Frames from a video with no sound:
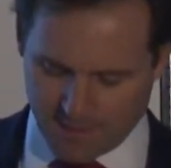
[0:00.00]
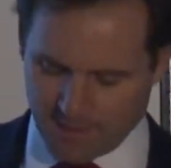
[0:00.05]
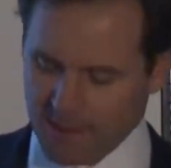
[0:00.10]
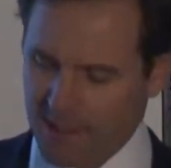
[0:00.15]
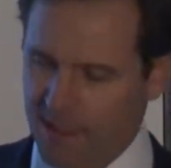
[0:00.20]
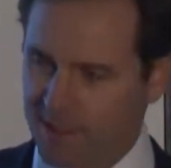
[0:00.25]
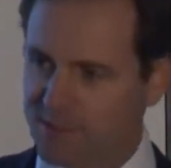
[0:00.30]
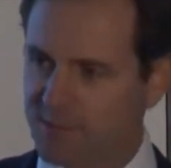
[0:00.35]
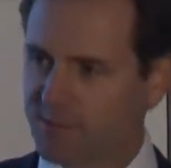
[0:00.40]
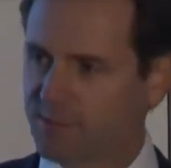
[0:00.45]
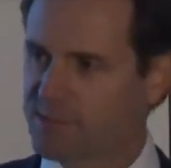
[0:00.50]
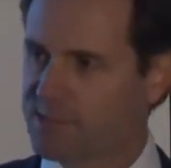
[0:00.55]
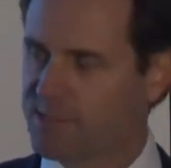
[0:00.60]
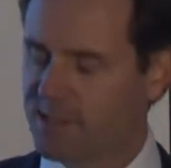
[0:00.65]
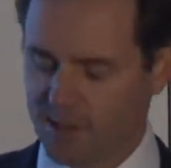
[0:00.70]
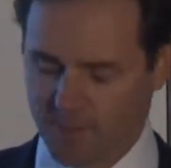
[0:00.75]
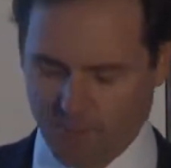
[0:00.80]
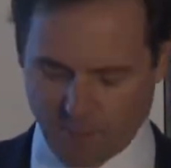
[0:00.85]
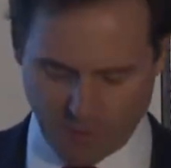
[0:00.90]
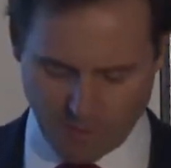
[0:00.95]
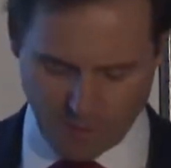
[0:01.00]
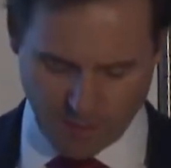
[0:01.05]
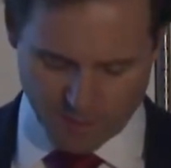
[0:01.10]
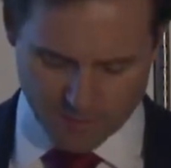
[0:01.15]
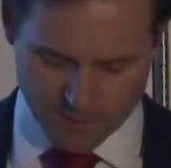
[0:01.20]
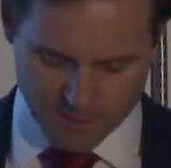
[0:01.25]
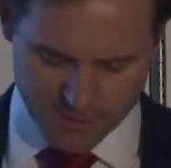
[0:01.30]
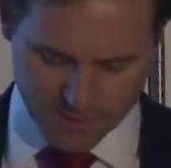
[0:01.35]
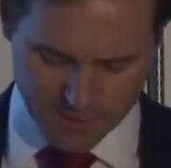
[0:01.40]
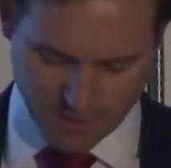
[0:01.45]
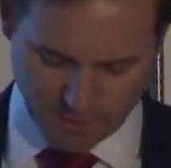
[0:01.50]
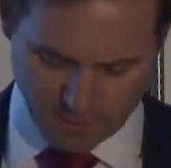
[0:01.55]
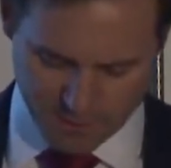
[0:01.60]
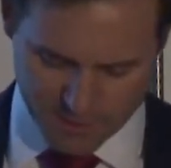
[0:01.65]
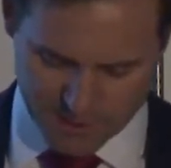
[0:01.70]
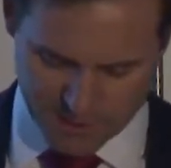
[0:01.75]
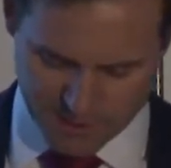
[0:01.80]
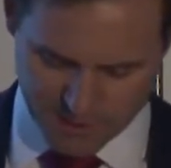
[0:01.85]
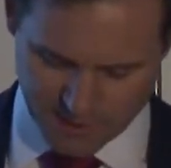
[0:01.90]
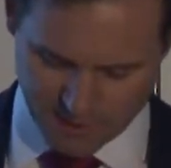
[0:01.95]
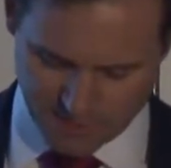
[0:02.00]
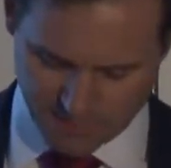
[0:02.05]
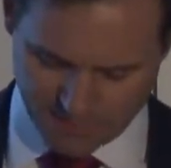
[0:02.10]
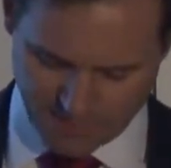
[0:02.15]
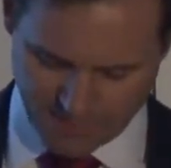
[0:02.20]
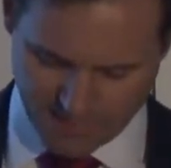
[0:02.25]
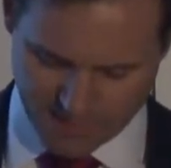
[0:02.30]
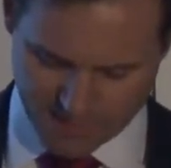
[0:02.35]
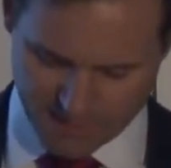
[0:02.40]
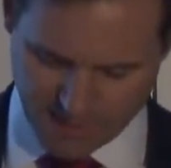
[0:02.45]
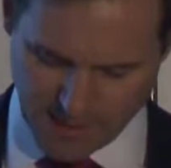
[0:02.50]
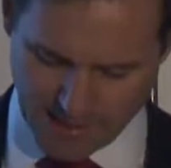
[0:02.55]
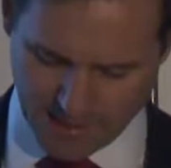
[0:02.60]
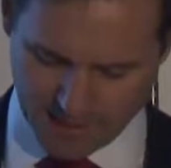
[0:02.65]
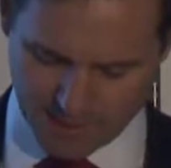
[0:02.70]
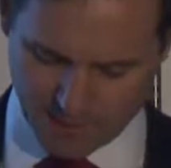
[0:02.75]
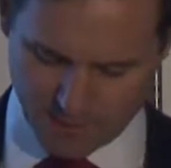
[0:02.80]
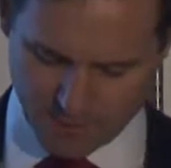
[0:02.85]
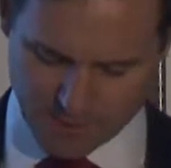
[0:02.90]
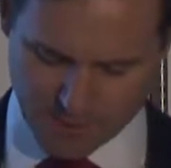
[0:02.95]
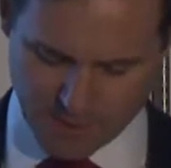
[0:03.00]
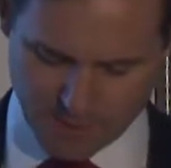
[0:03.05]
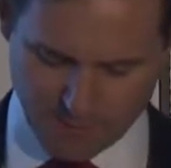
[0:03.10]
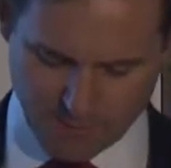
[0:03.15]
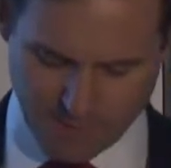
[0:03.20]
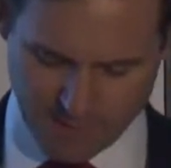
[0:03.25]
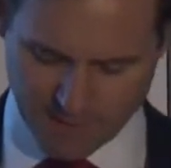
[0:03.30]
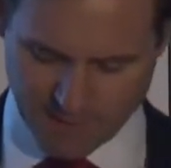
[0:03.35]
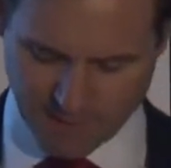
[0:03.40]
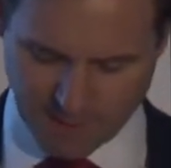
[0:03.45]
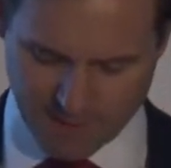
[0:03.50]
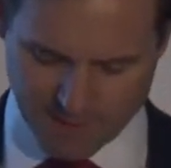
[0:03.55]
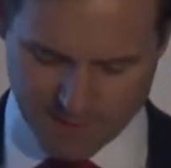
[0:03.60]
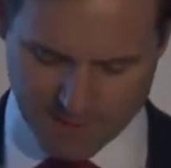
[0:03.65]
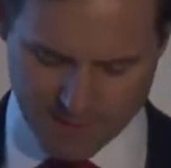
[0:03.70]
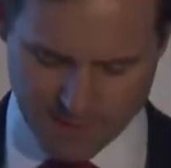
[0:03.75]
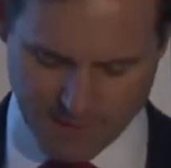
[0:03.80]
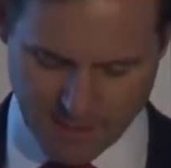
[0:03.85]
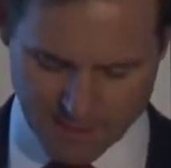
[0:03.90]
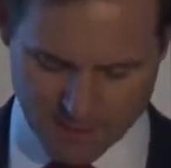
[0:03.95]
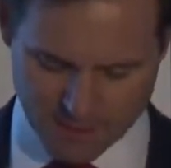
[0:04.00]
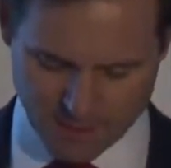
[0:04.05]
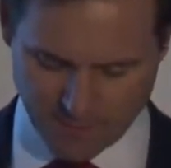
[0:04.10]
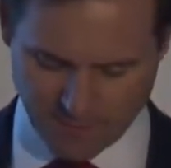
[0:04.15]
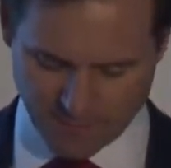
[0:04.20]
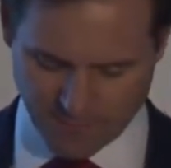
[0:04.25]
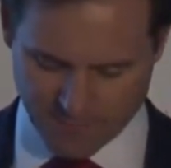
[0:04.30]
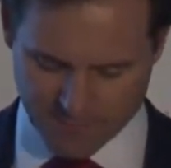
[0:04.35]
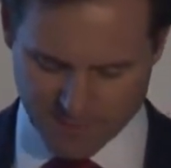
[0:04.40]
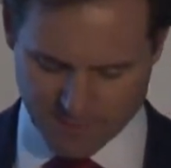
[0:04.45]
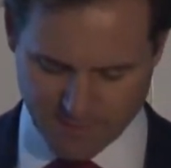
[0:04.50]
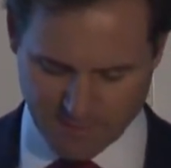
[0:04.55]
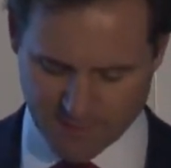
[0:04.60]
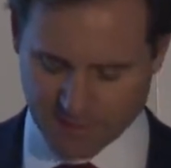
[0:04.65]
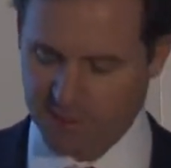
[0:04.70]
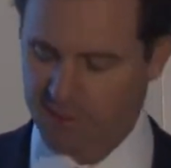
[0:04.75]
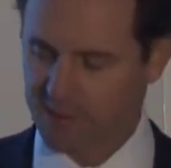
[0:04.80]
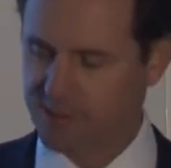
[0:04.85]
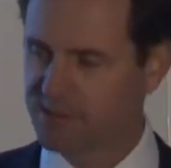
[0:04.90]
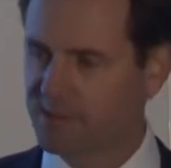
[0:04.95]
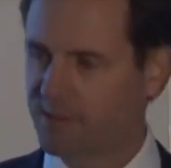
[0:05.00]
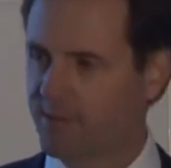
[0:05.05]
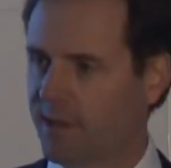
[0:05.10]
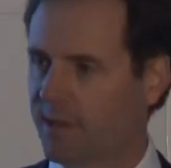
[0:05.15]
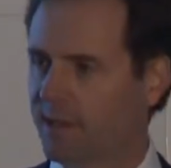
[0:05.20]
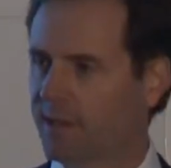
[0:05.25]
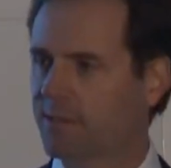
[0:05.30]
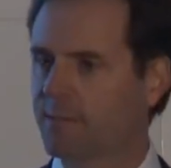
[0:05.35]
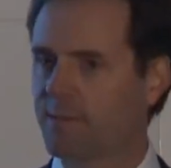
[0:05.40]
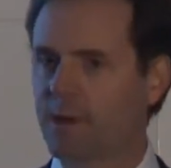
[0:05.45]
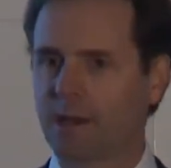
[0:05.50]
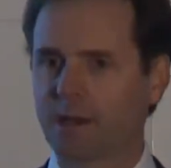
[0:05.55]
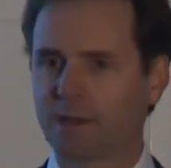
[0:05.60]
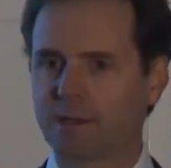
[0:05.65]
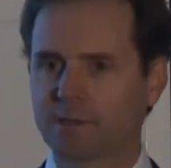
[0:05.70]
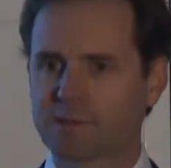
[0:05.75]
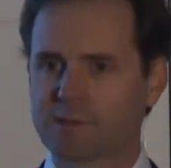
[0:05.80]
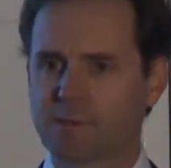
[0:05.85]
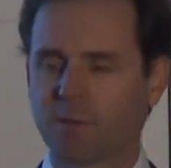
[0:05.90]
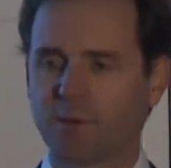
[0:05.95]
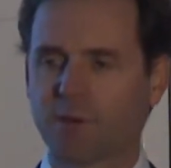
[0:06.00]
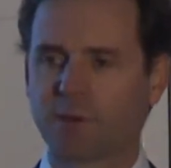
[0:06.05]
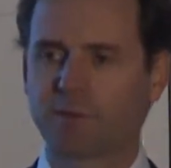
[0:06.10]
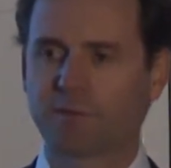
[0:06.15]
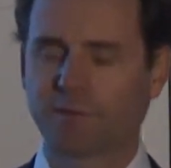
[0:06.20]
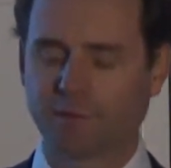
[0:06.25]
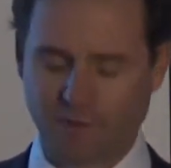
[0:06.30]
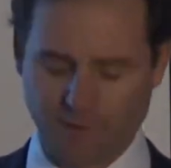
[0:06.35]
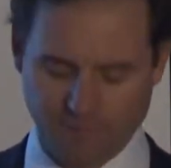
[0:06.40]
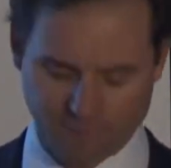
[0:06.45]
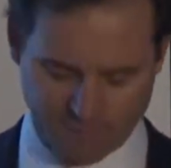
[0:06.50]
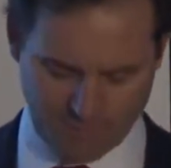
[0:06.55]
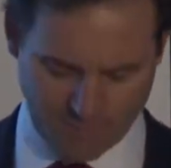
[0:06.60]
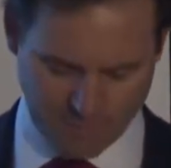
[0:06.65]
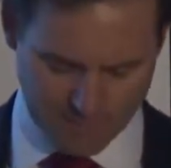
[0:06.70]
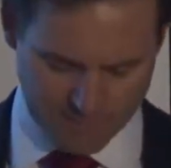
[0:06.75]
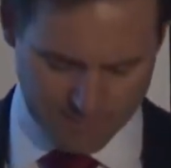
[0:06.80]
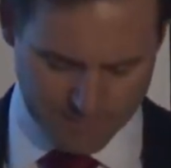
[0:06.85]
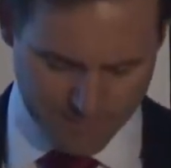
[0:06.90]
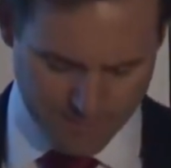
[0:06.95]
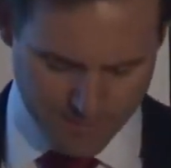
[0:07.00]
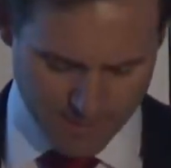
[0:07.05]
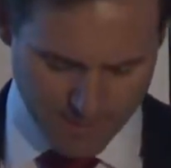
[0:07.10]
The ACCC promotes competition and fair trading and also regulates national infrastructure to make markets work for everyone.